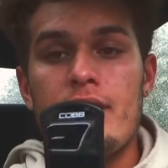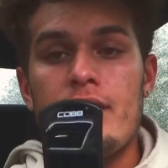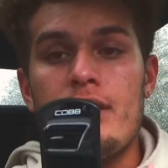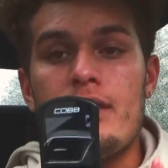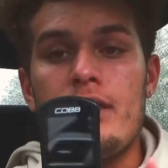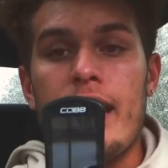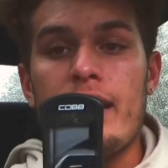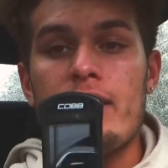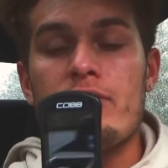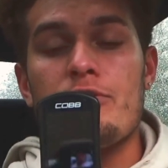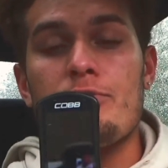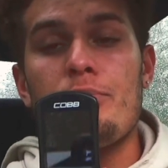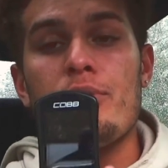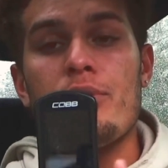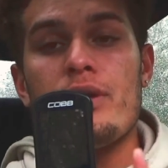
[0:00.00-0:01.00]
the
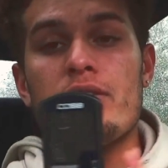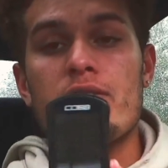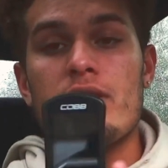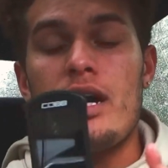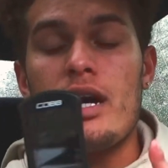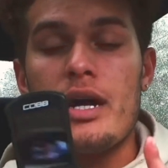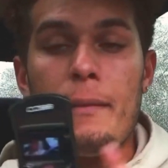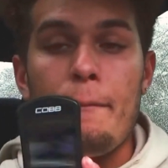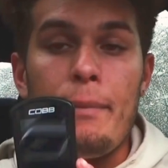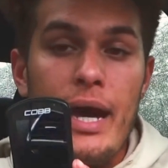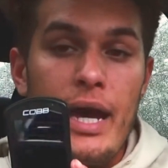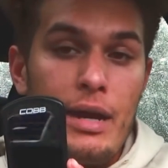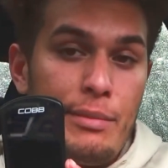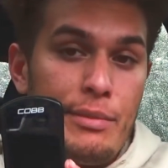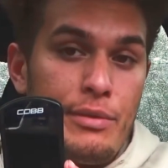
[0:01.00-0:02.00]
Acessport is not
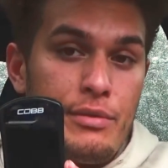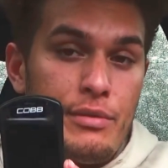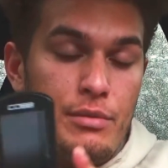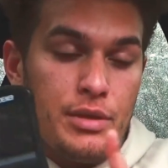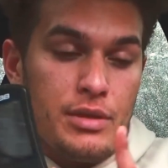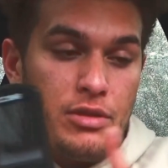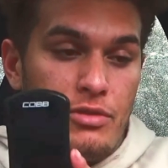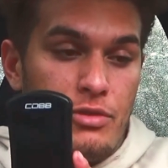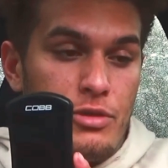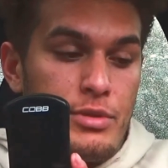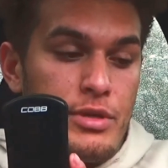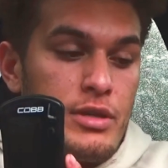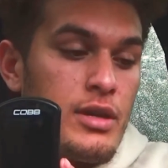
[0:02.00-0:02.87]
compatible with the Subie.